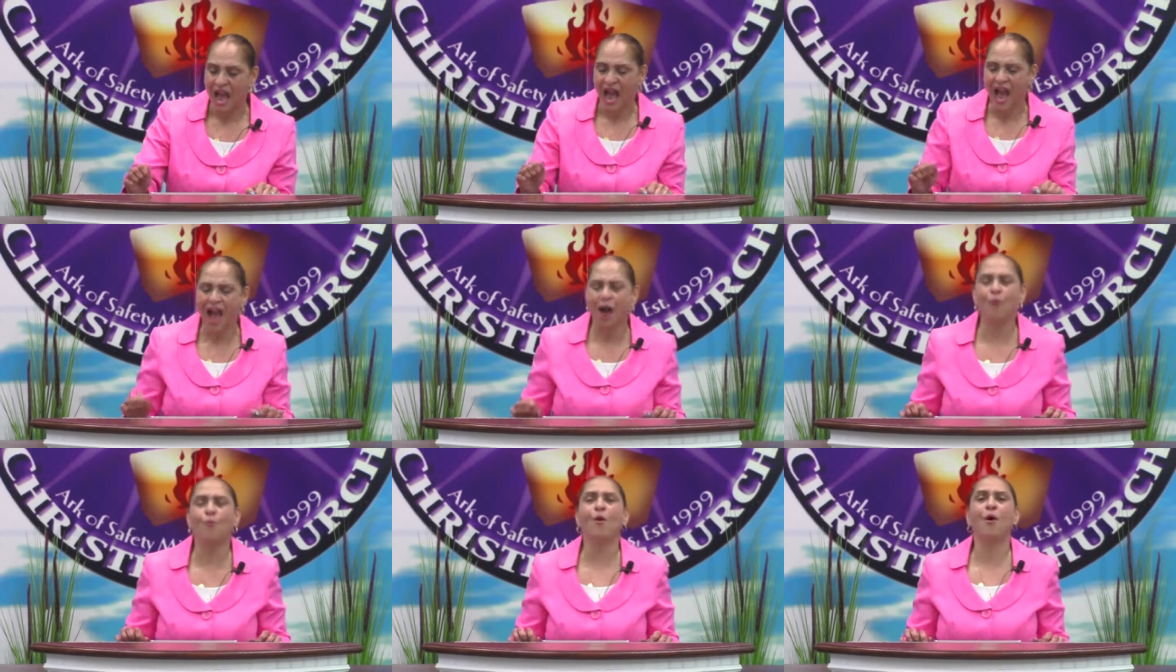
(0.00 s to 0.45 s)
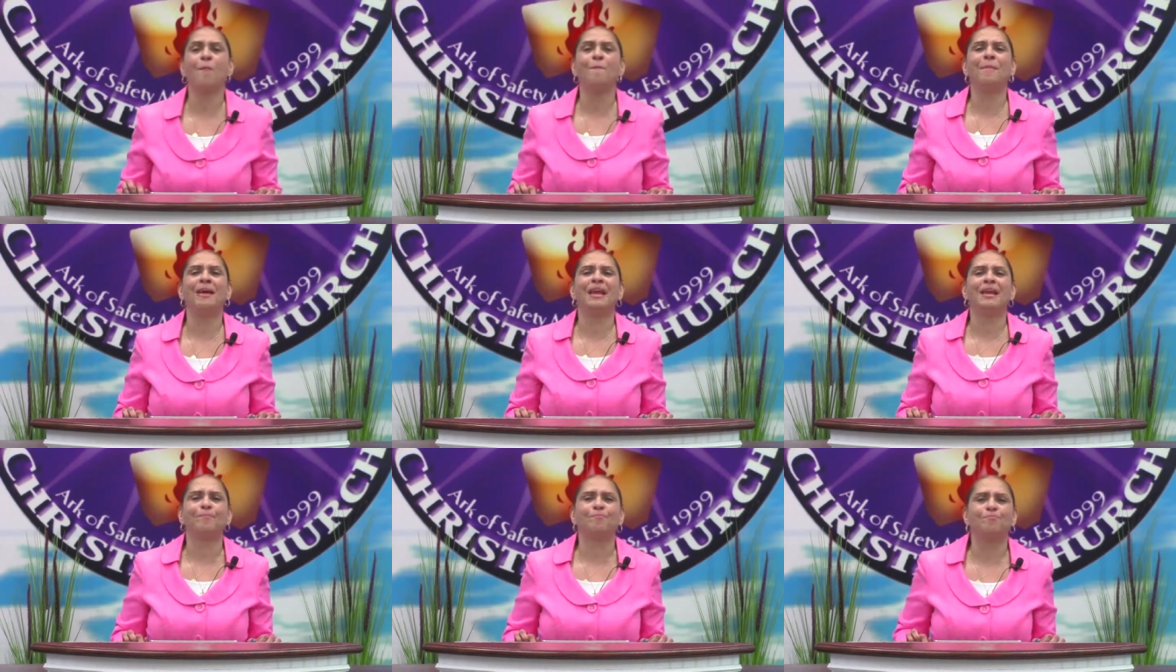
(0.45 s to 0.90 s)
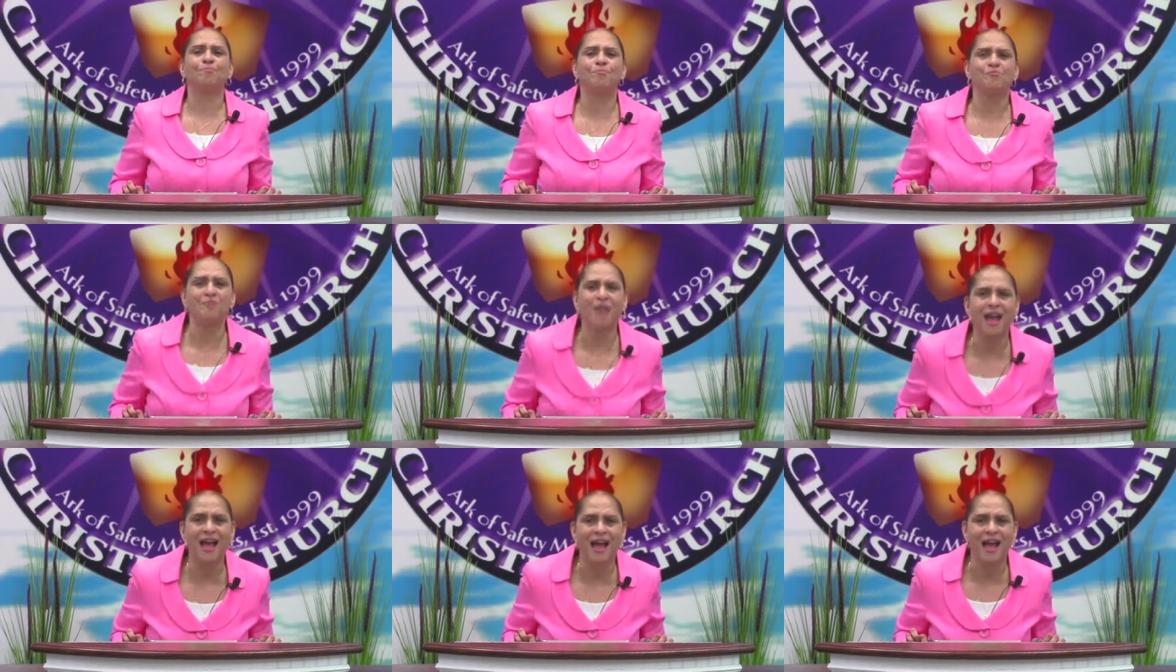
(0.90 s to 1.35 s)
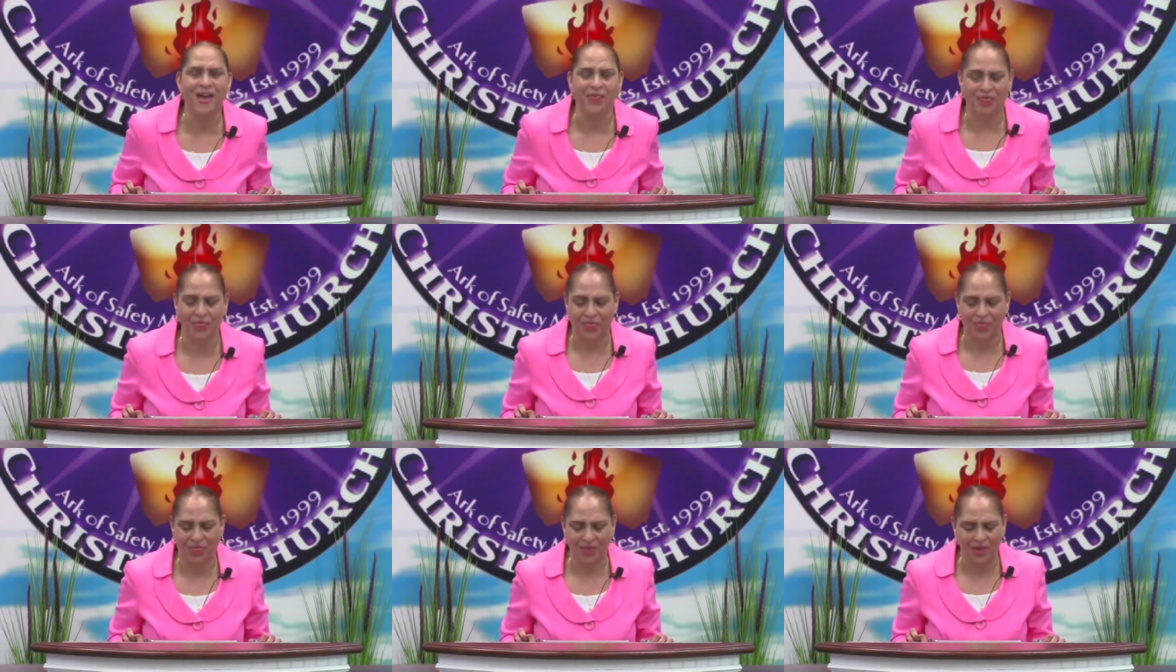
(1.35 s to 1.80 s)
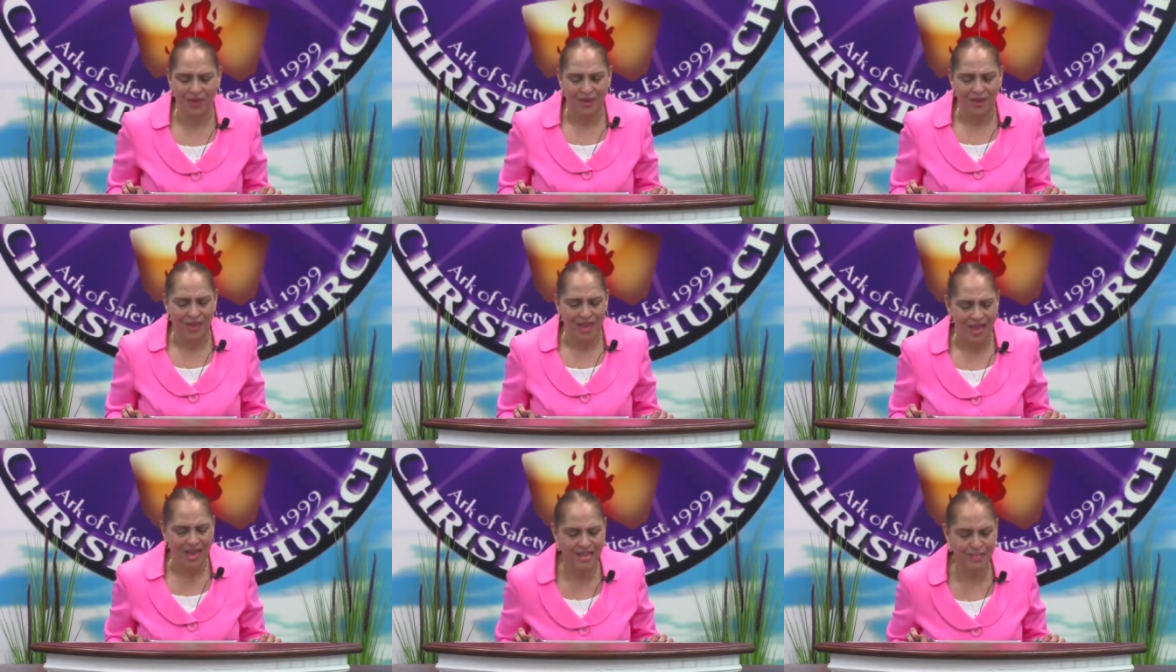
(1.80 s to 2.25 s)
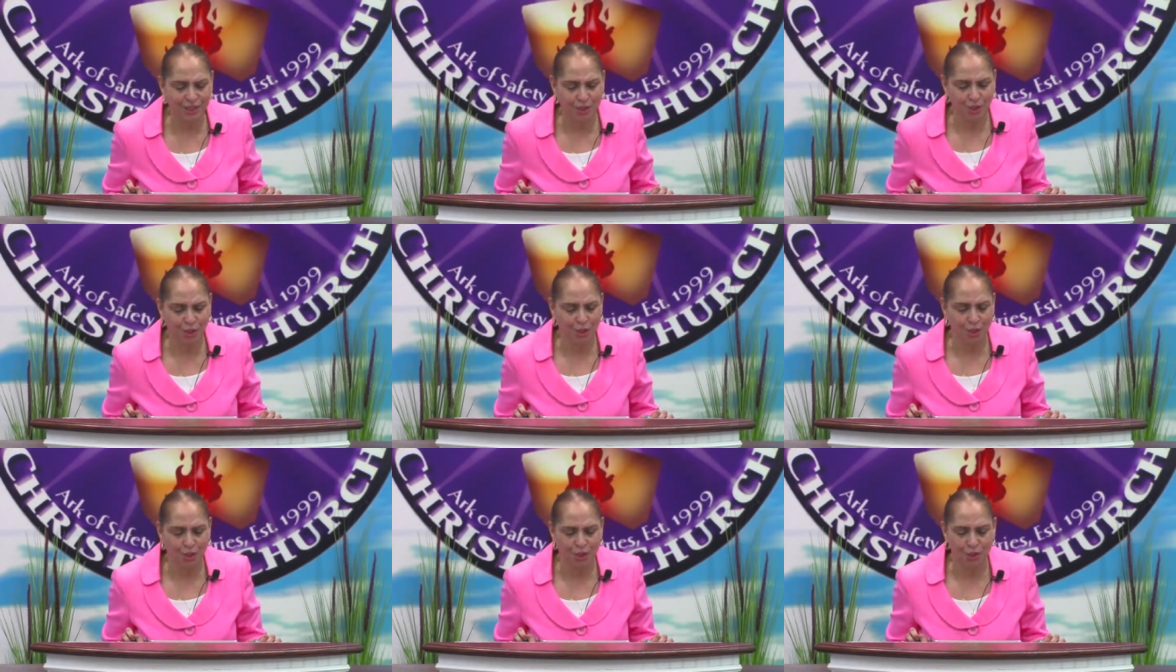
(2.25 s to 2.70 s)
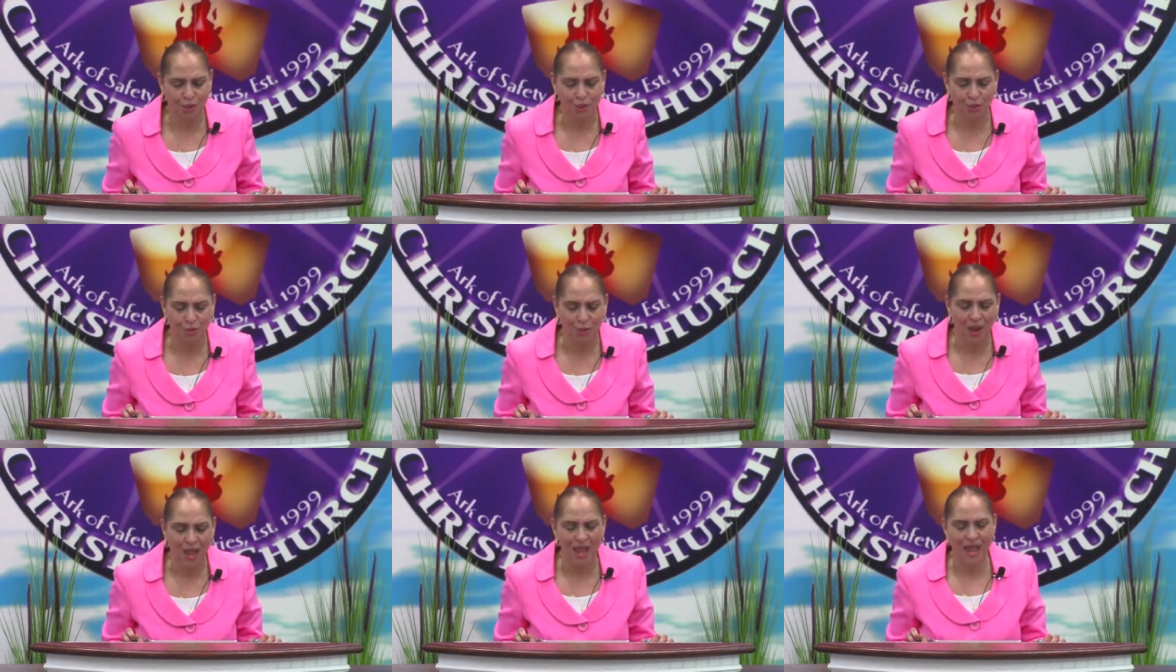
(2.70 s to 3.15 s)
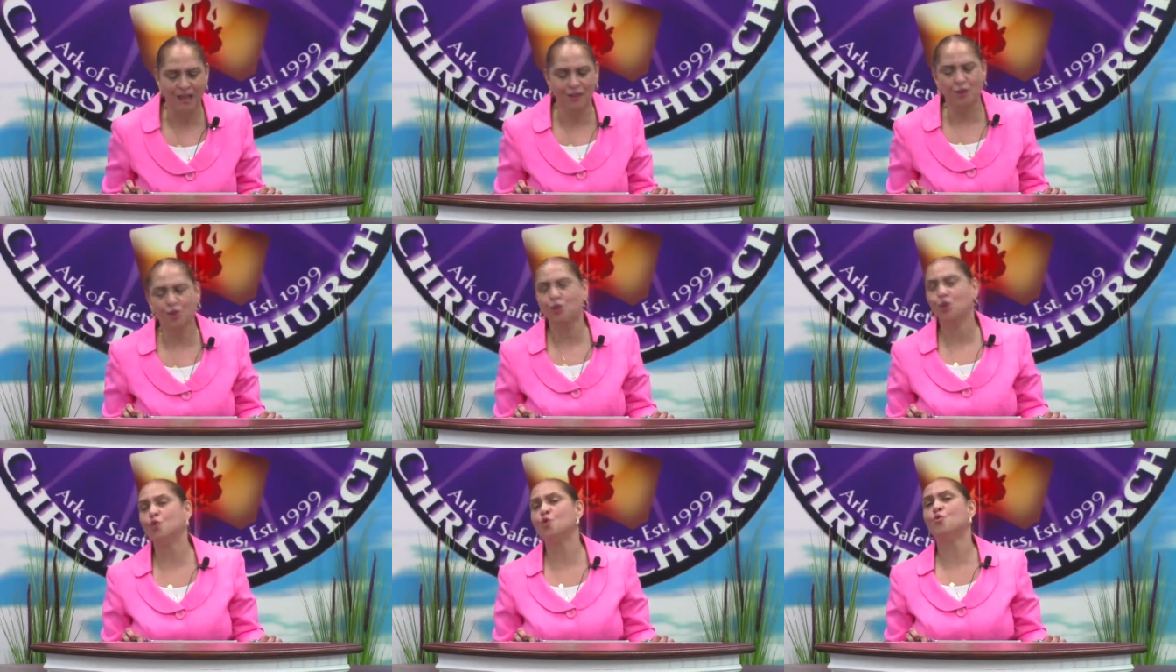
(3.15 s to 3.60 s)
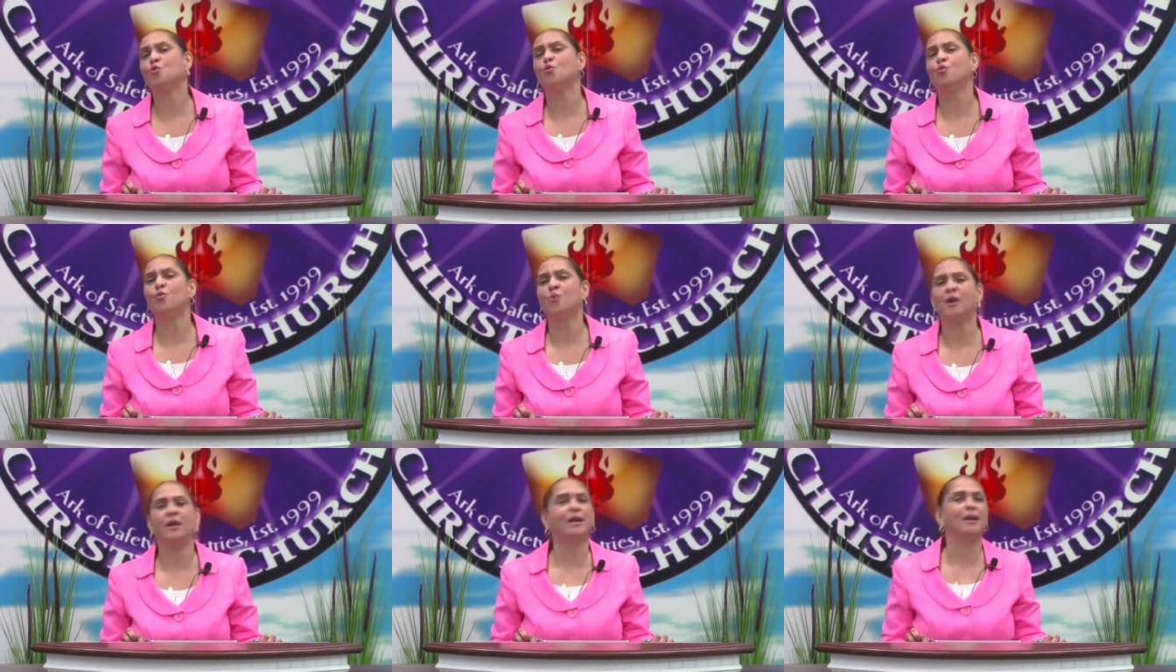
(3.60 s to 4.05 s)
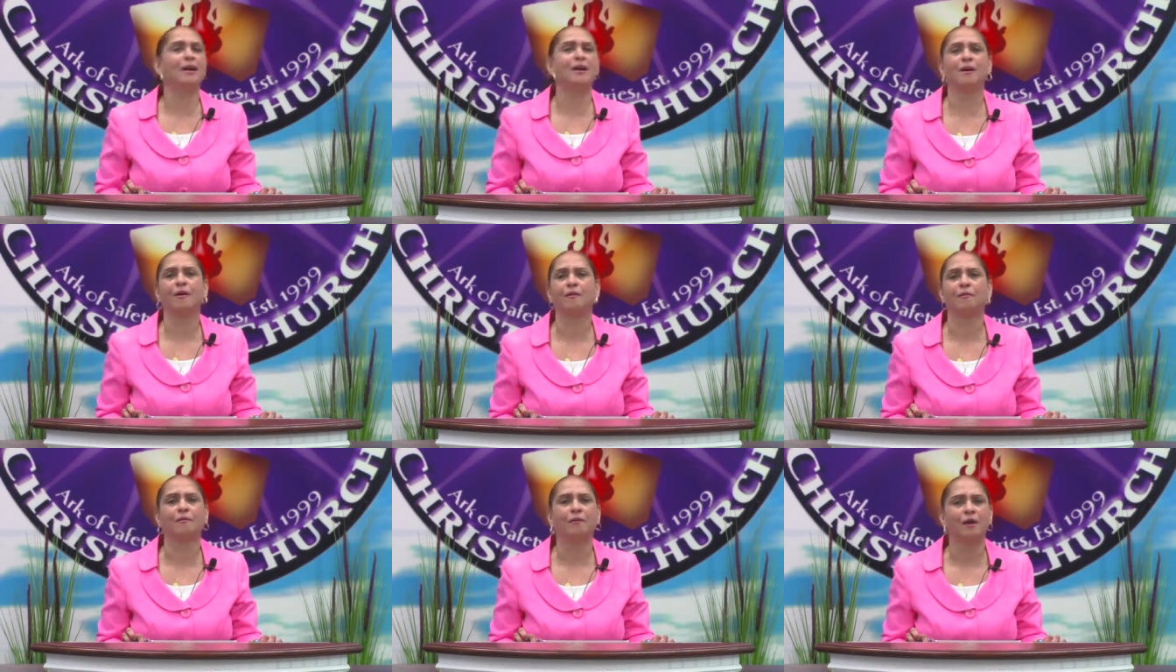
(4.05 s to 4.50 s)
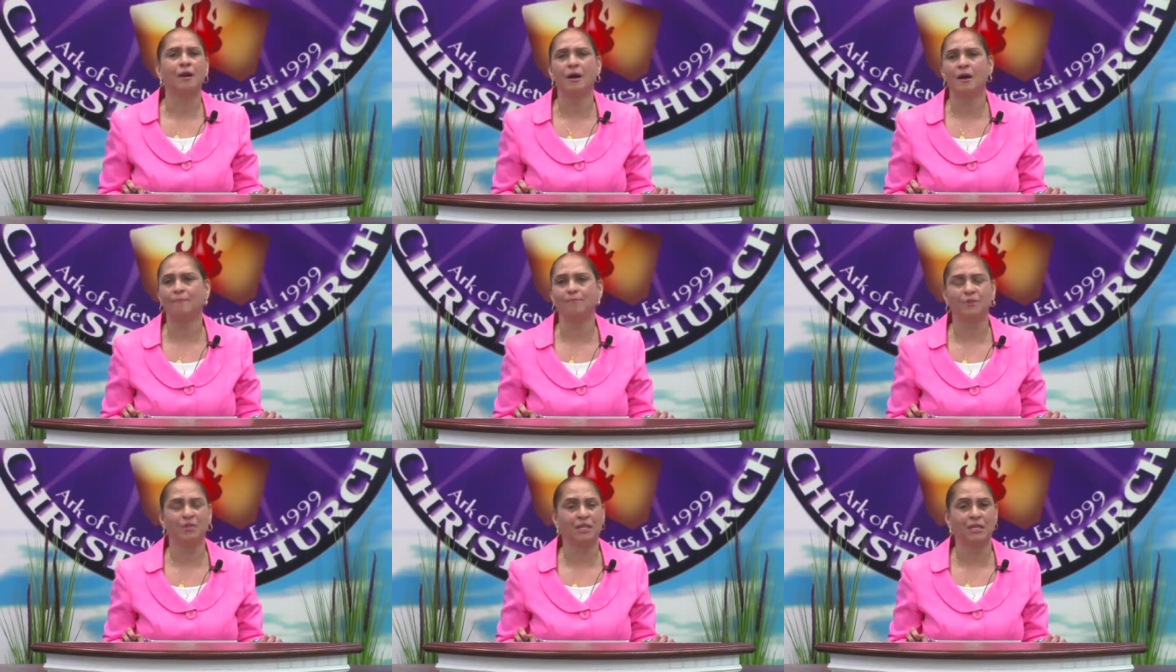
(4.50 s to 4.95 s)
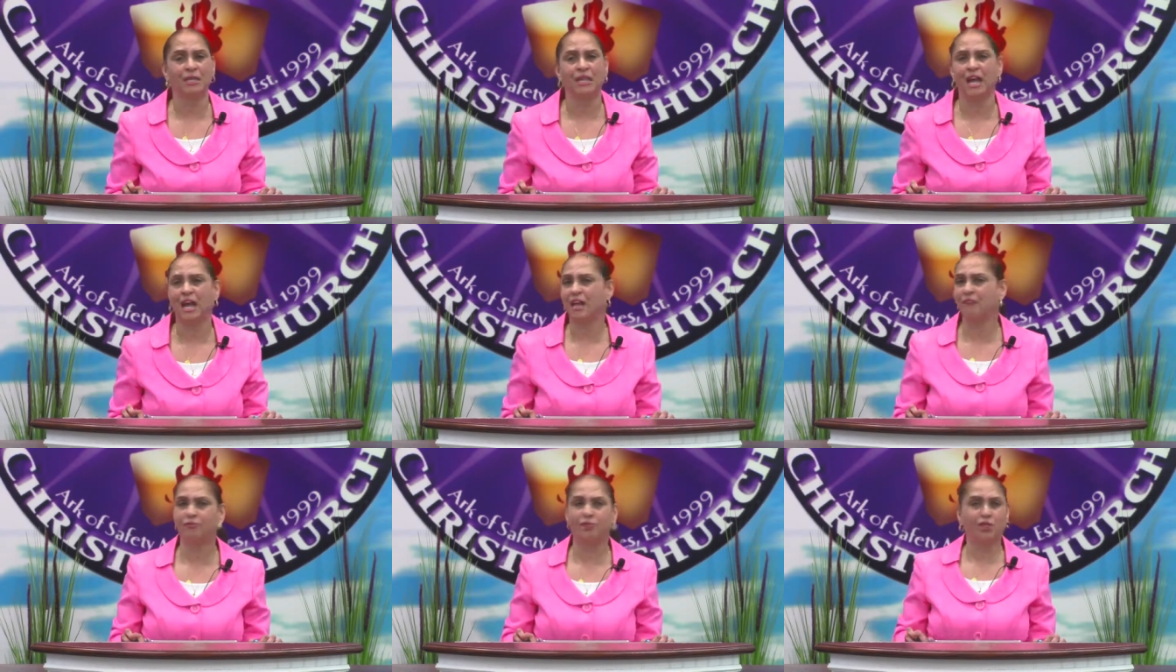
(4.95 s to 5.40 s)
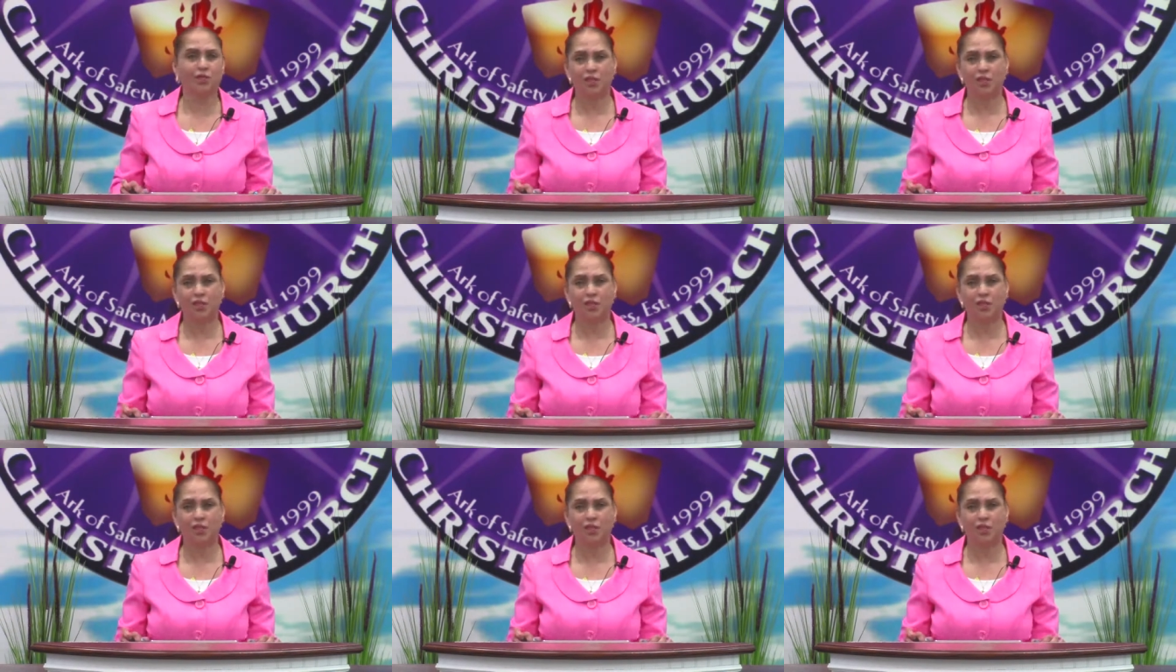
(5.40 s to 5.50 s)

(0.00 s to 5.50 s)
I will make breath enter you, and you will come to life.